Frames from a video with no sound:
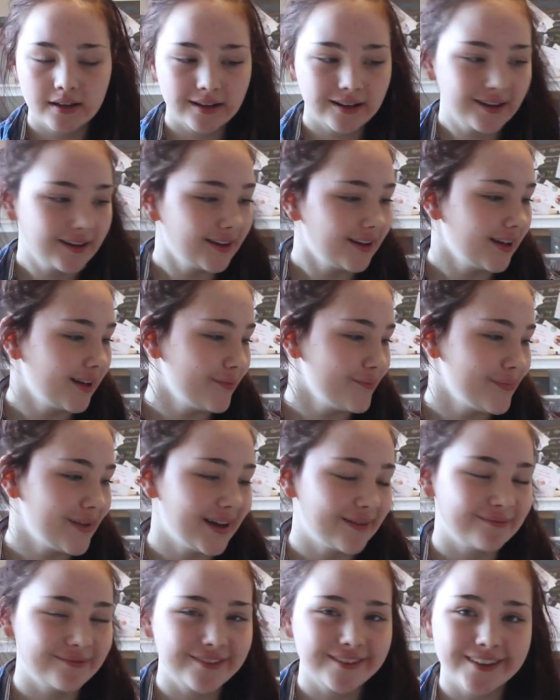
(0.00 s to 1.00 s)

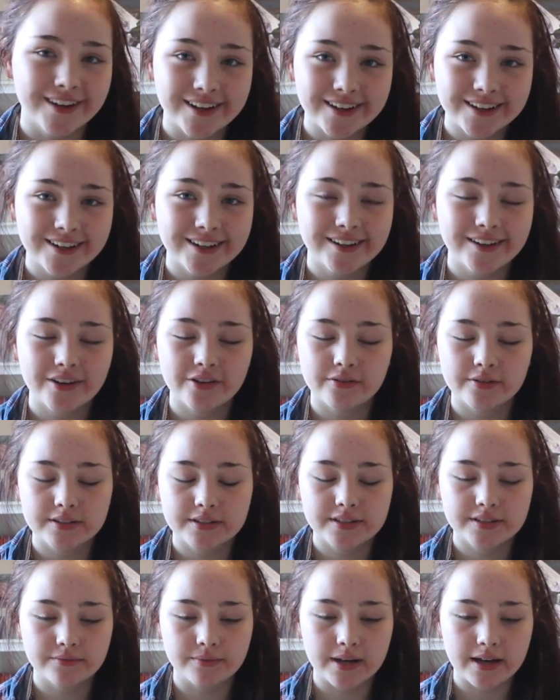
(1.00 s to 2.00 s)
I'm not gonna go
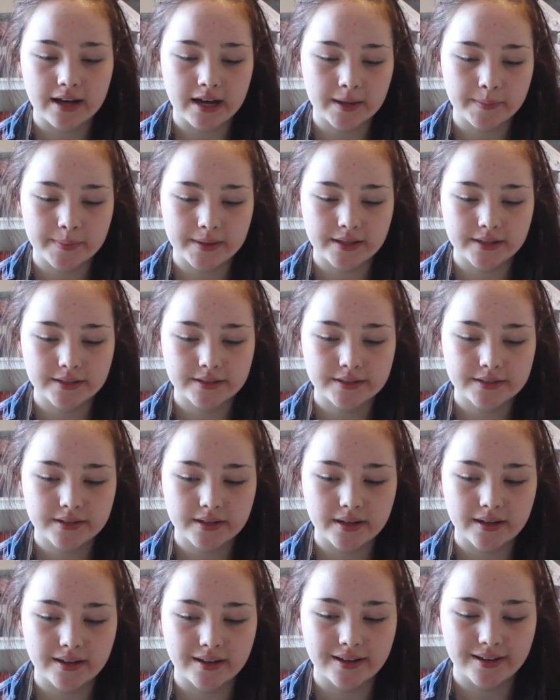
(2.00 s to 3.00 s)
into what happened
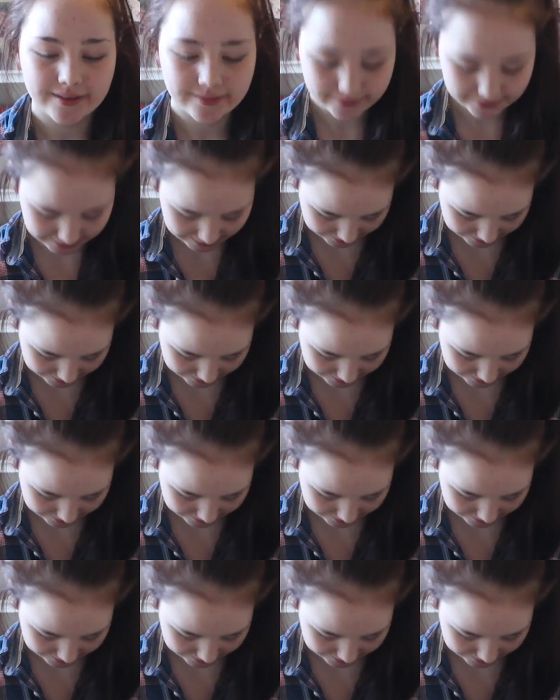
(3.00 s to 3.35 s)
when